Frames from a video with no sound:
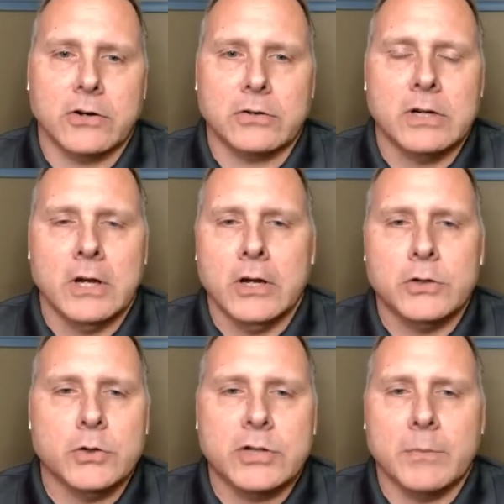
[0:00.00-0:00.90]
or
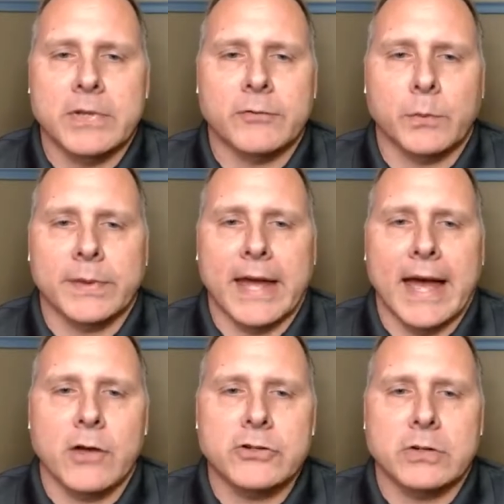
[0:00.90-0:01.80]
do something different with that
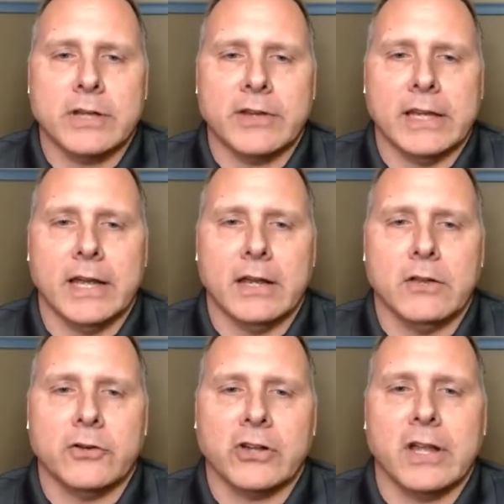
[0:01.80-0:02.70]
house you're living
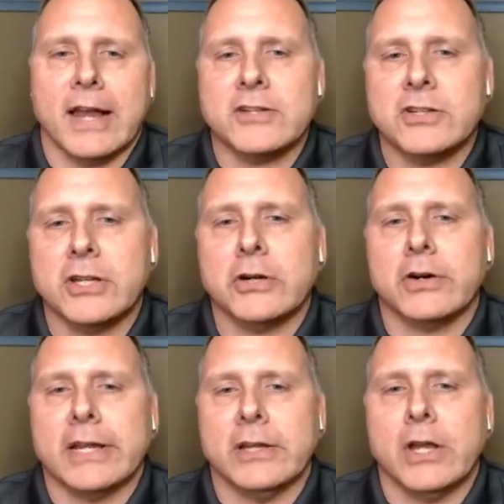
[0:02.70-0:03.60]
in? There's a lot of
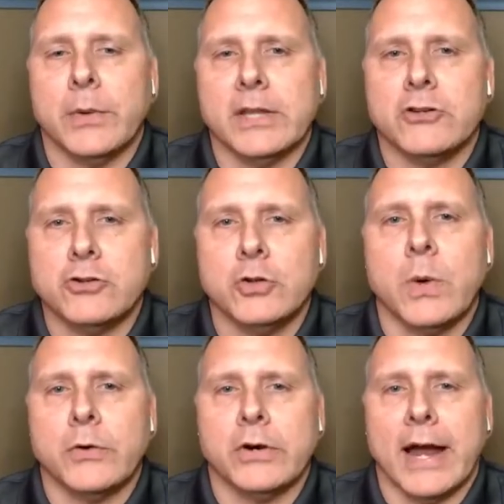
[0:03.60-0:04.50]
security in knowing that
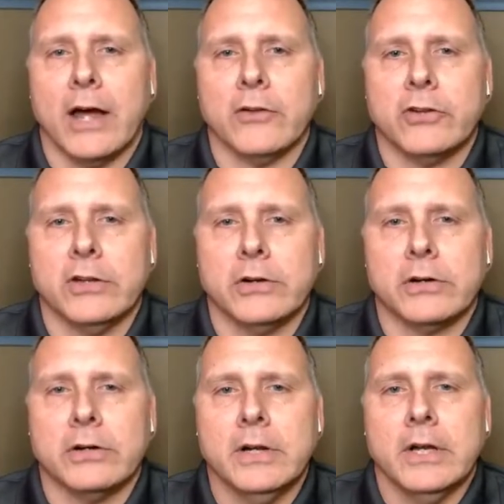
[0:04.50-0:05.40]
you own your house and
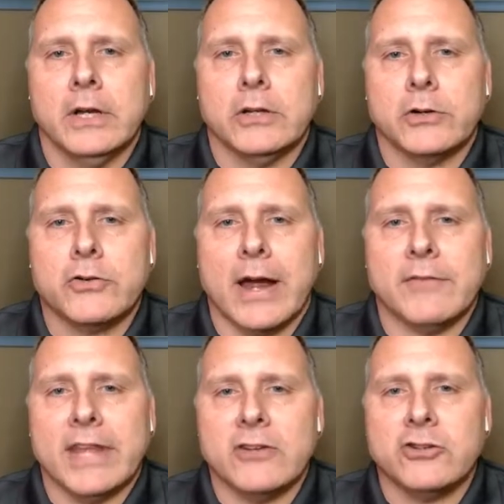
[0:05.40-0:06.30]
you're
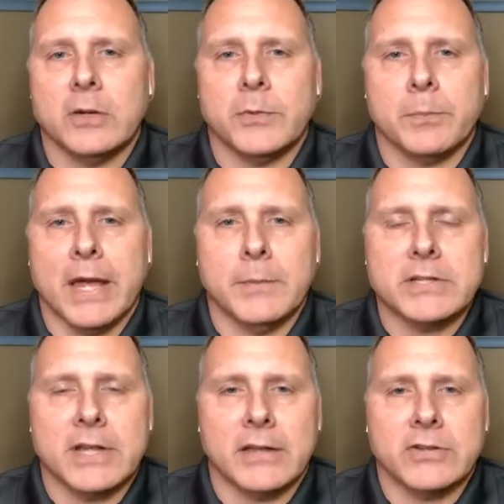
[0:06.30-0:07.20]
driving that ship. Your
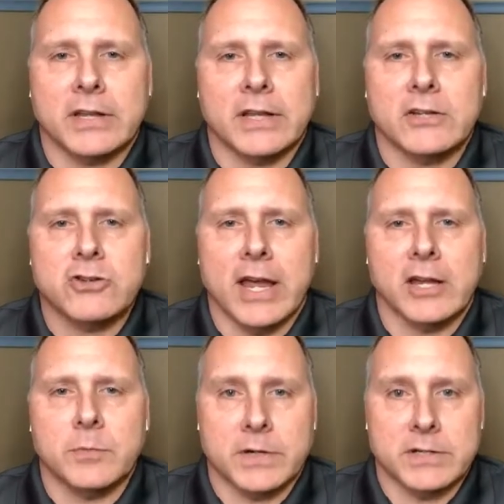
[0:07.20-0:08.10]
payment's not suddenly going to
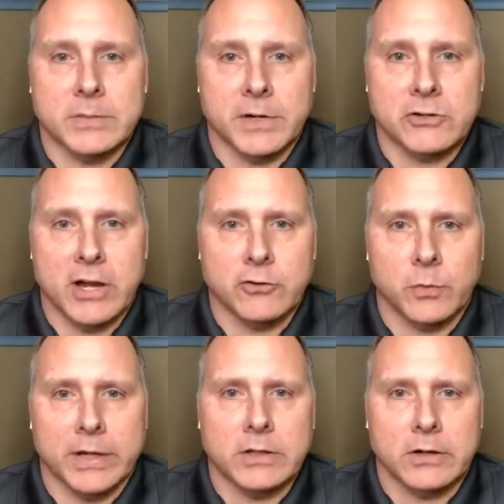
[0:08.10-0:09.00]
change because somebody changed
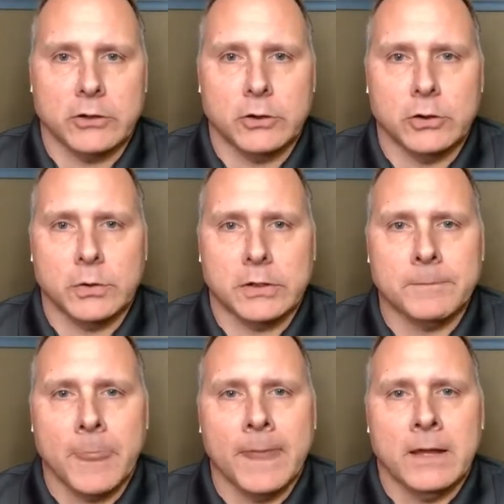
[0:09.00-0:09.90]
rent on you,
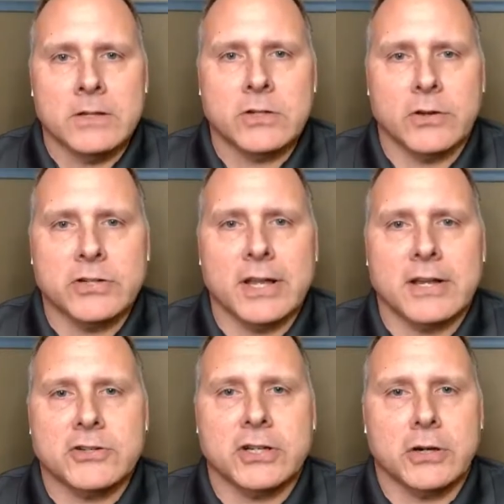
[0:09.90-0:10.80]
or so there's a
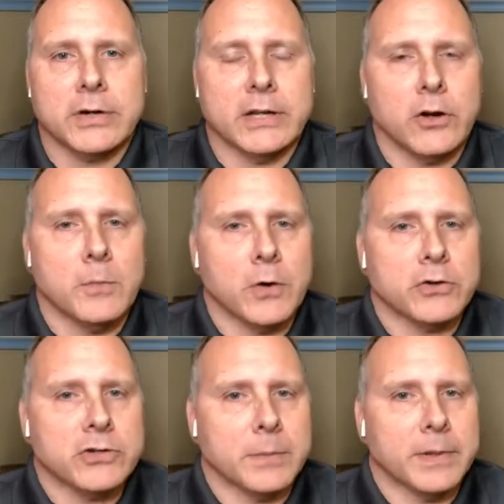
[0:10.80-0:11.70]
lot of security in home
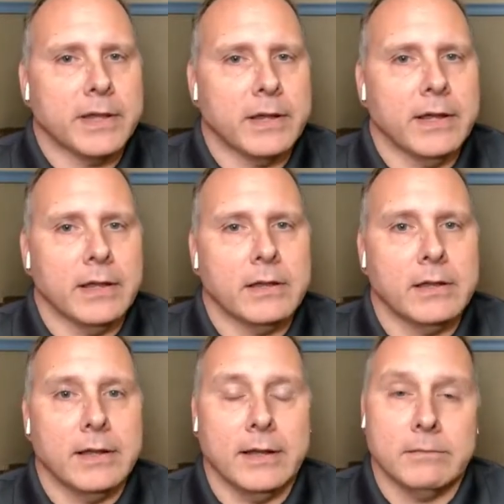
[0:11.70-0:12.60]
ownership,
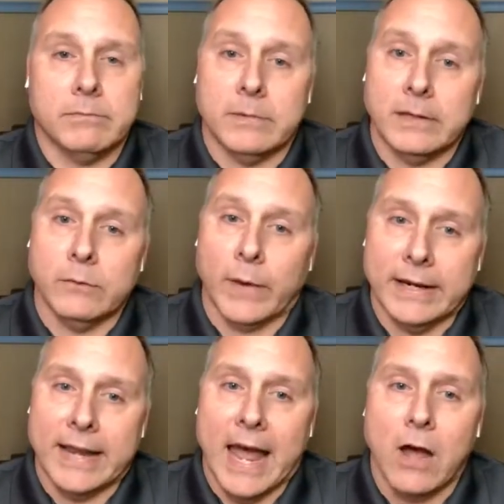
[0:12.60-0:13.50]
and
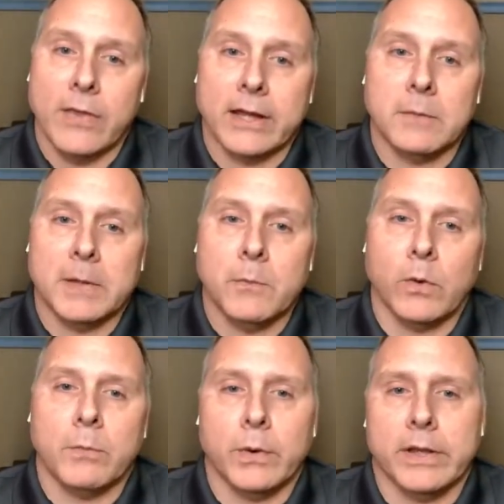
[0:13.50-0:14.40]
right now that could be
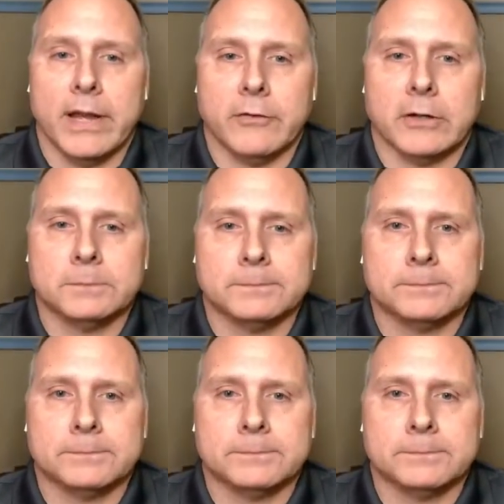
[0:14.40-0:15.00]
more important than ever.